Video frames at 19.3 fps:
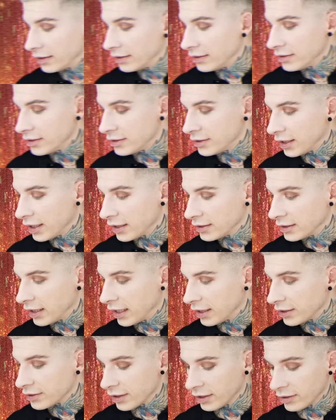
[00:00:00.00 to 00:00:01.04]
I need to change the
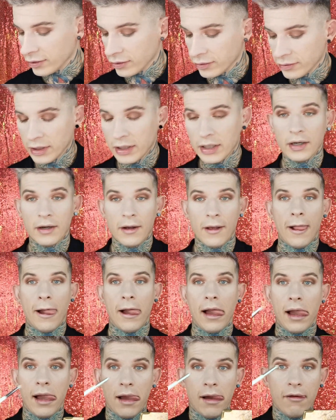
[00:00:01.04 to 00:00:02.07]
eyeshadow
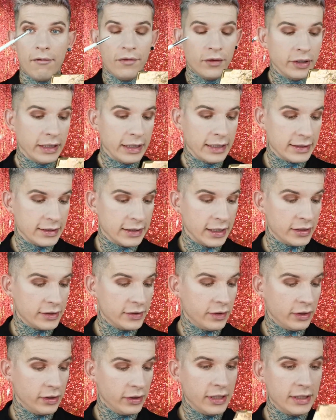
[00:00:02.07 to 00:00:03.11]
for the inside.
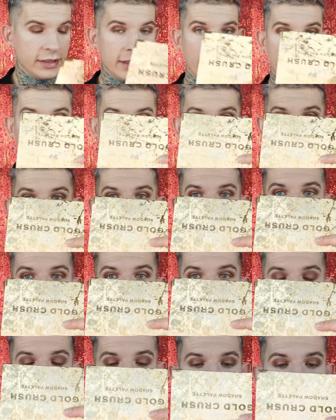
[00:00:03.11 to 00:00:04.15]
So I'm gonna take
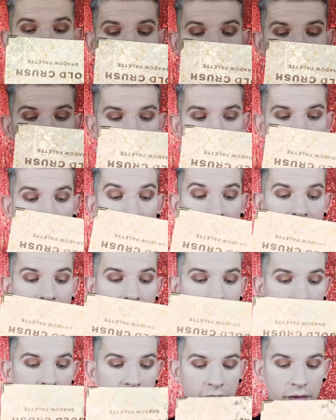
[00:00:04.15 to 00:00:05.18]
the Revolution
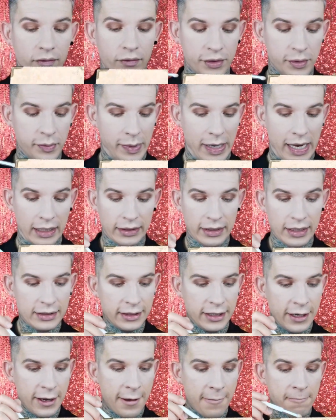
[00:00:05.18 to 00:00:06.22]
XX Revolution
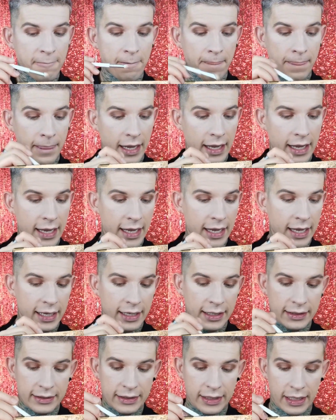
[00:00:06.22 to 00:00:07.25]
palette,
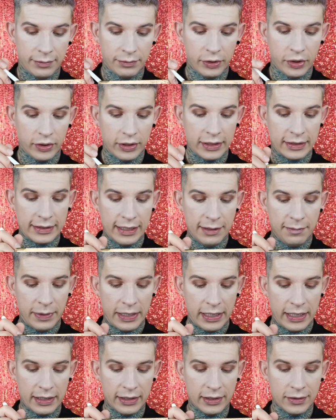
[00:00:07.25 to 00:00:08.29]
and I'm gonna
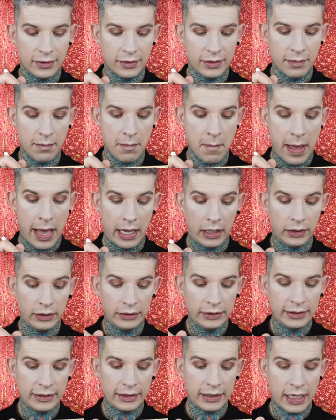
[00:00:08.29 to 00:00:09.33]
dip into the
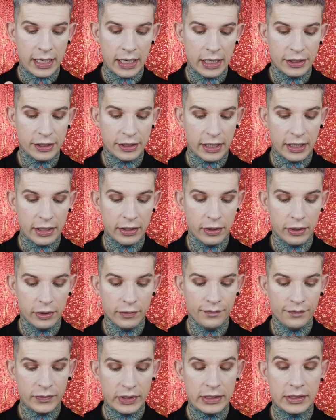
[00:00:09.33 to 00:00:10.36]
Melt
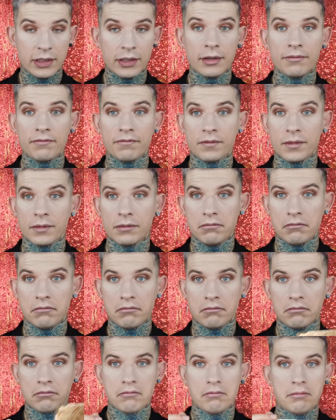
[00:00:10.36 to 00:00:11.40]
eyeshadow. It's a
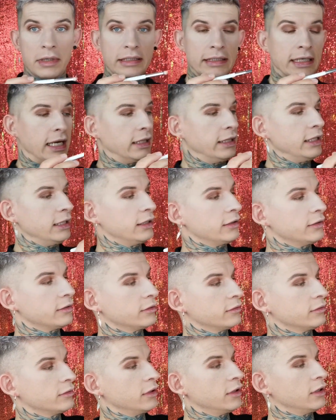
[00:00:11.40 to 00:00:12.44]
metallic
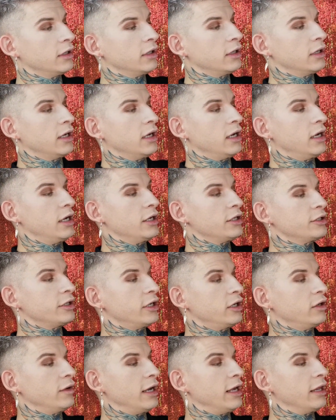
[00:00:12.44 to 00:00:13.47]

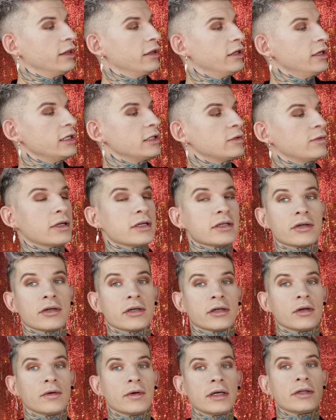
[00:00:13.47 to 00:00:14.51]
eyeshadow, and this one is
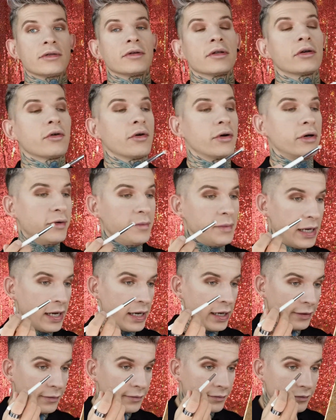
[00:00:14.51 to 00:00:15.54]
gonna go into the corner of my
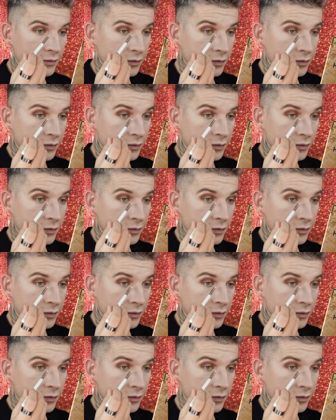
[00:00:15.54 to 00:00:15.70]
eye.